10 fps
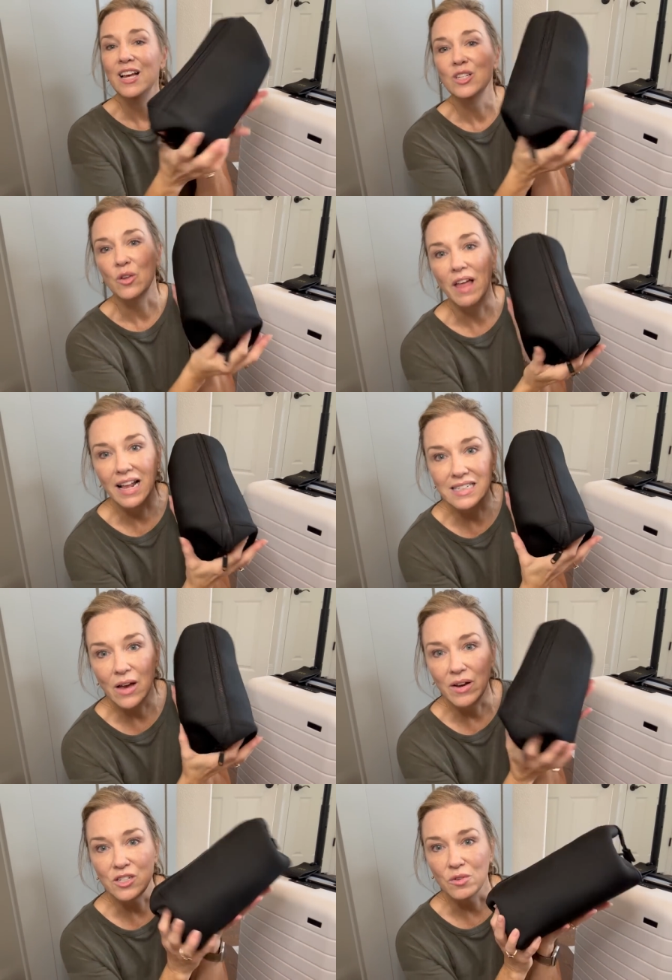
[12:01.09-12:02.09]
So that's how
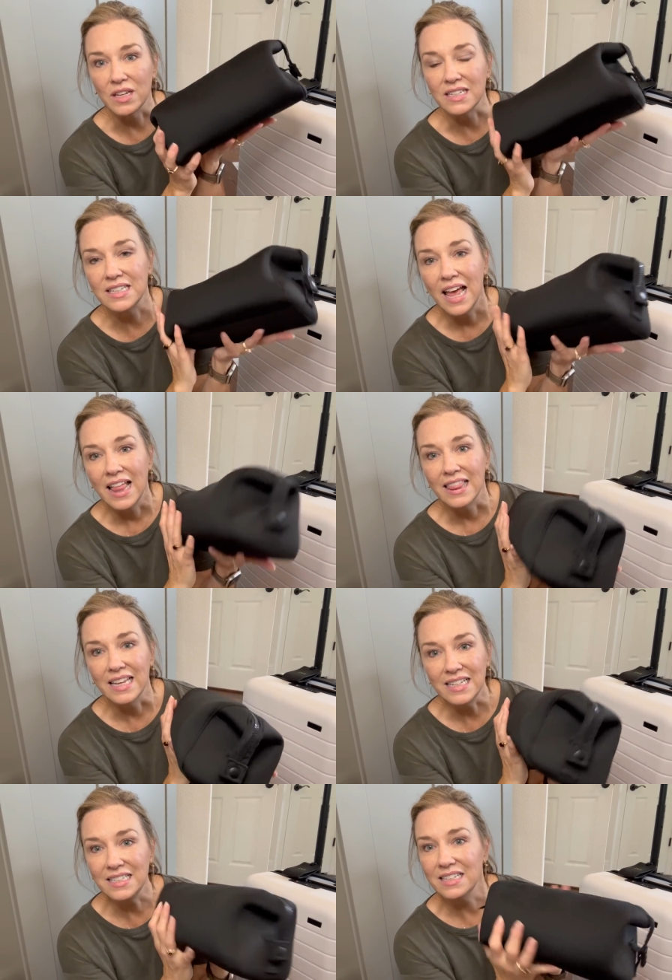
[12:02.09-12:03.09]
I do this.
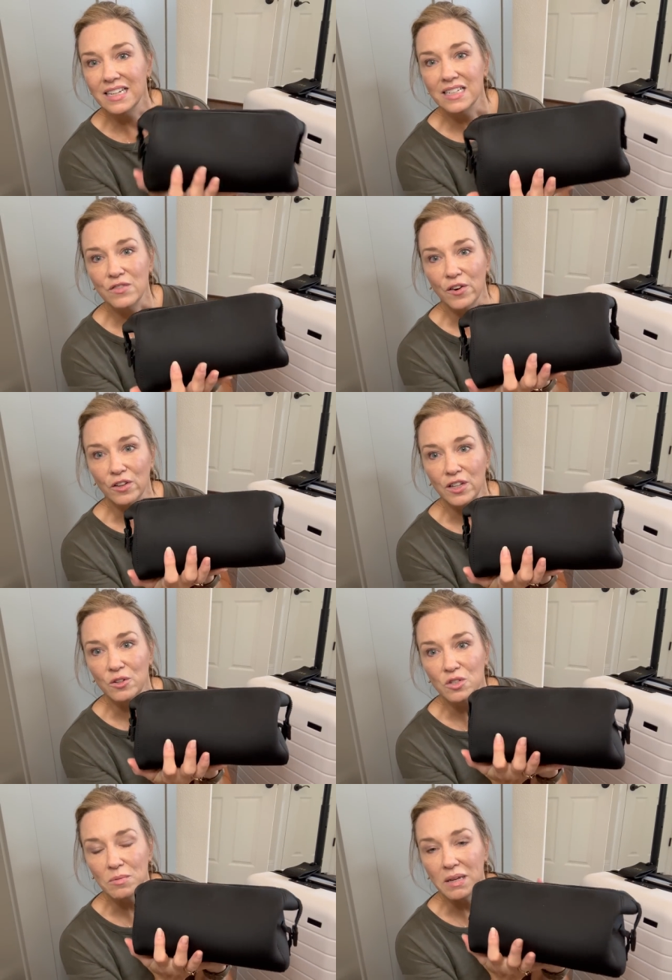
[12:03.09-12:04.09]
This is fairly new
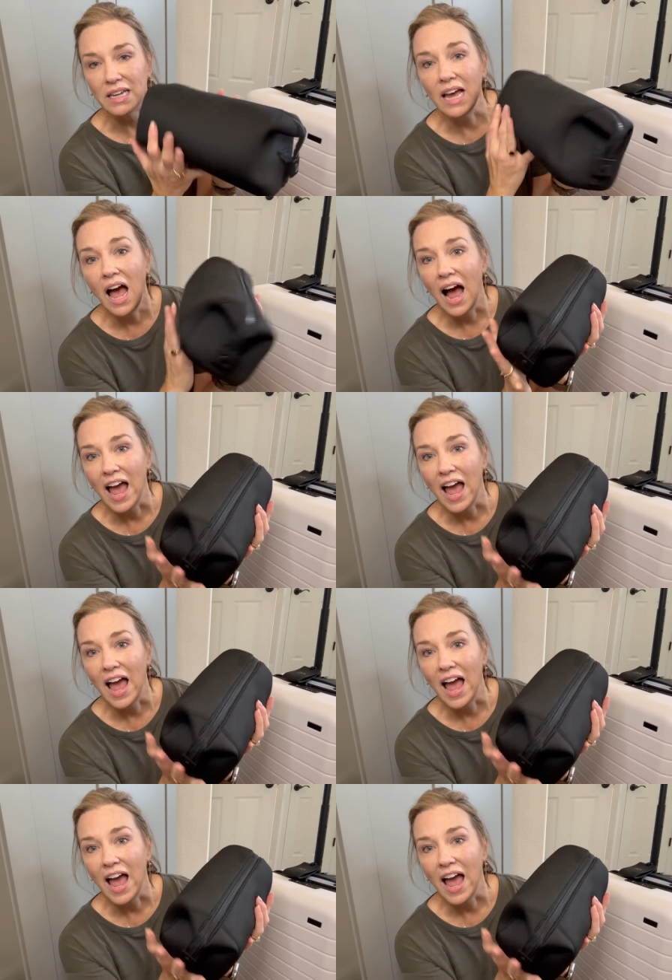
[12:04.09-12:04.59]
to me. I